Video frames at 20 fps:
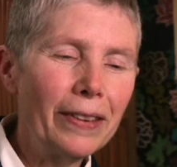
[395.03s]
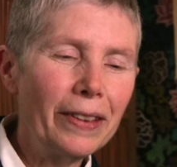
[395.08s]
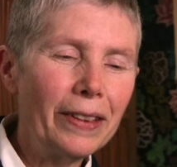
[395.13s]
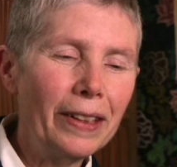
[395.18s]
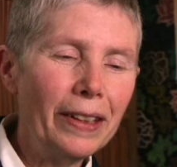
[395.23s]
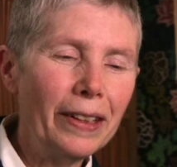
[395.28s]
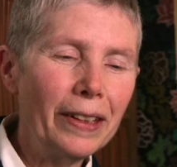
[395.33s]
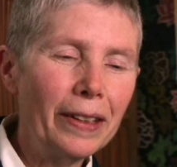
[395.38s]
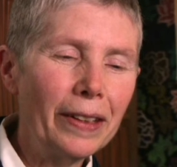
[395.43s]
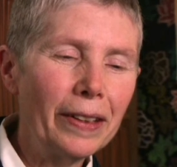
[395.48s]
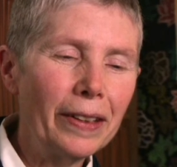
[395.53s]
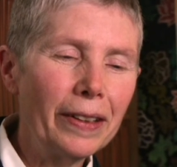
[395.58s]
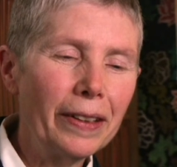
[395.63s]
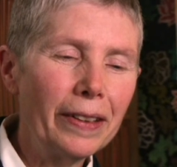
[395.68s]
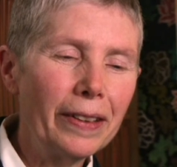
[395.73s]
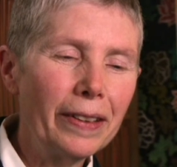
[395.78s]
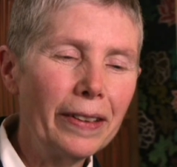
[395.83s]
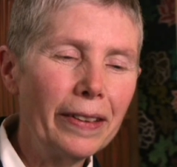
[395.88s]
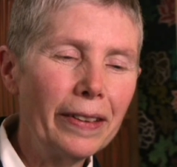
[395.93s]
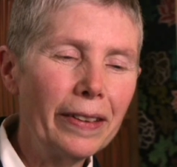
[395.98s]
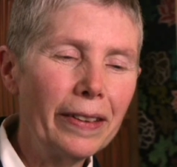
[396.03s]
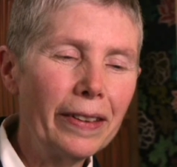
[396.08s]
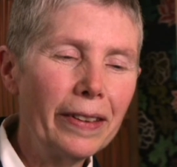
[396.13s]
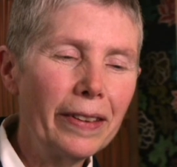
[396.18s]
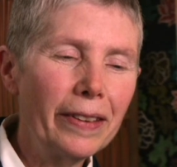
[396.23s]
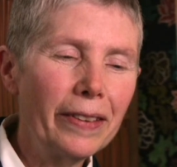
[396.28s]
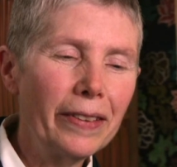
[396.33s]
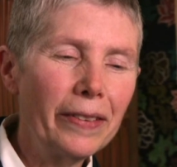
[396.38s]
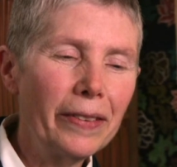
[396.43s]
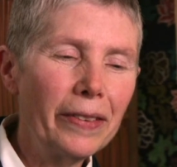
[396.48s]
the
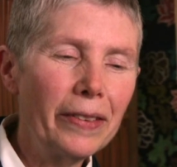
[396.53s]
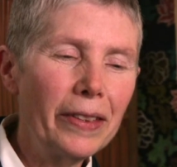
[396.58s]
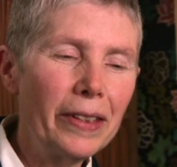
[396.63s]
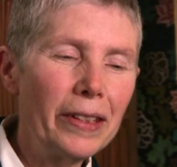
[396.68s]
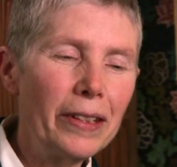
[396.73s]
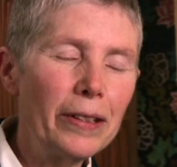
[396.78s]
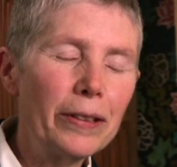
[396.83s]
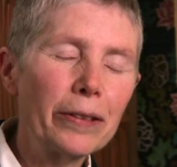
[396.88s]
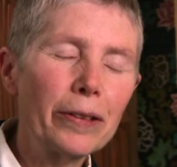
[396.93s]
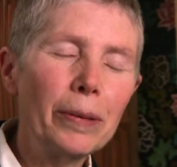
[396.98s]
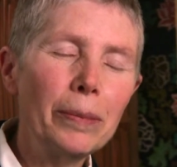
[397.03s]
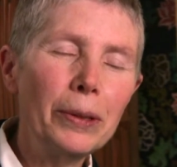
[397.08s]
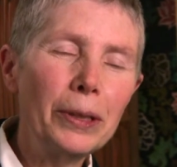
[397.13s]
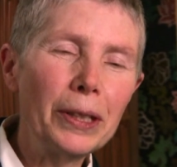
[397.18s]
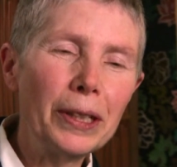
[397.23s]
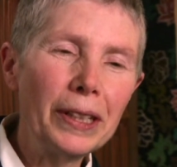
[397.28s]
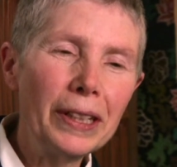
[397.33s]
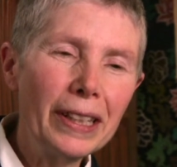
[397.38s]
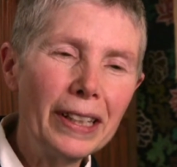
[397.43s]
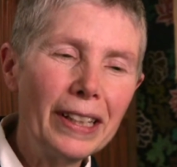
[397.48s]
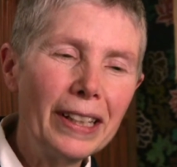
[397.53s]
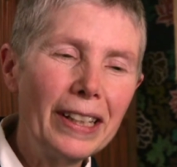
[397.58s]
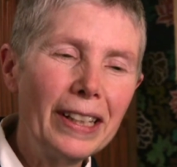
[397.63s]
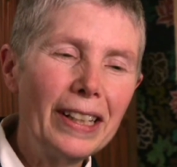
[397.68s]
description